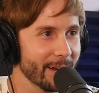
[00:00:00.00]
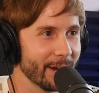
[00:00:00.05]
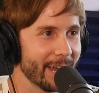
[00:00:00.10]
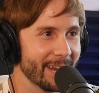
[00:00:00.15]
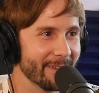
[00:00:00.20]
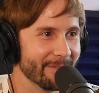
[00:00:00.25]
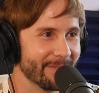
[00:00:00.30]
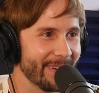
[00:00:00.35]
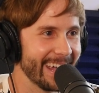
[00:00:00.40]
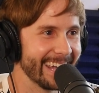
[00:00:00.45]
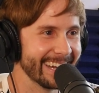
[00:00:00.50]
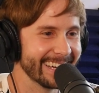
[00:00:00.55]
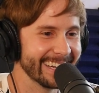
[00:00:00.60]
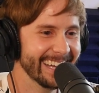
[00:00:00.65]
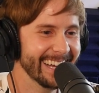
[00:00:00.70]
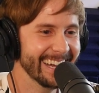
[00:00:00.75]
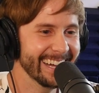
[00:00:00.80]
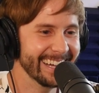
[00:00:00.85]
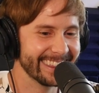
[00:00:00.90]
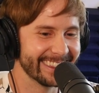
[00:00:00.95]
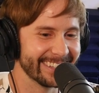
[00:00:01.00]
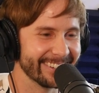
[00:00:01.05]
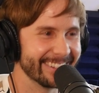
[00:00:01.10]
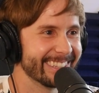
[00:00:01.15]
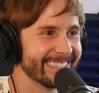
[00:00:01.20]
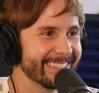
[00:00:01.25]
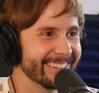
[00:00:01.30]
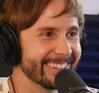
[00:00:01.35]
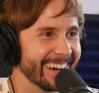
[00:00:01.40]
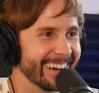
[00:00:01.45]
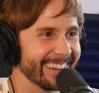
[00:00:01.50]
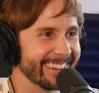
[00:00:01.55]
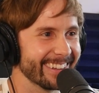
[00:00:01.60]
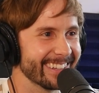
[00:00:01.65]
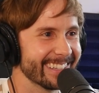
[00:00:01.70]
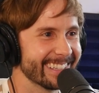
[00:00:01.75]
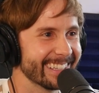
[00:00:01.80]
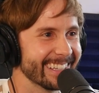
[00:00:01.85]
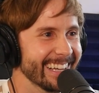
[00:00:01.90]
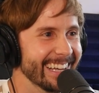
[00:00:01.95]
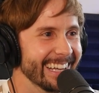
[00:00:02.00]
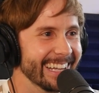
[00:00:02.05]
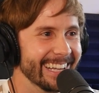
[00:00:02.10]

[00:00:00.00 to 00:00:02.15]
You're getting paid thirty-two dollars.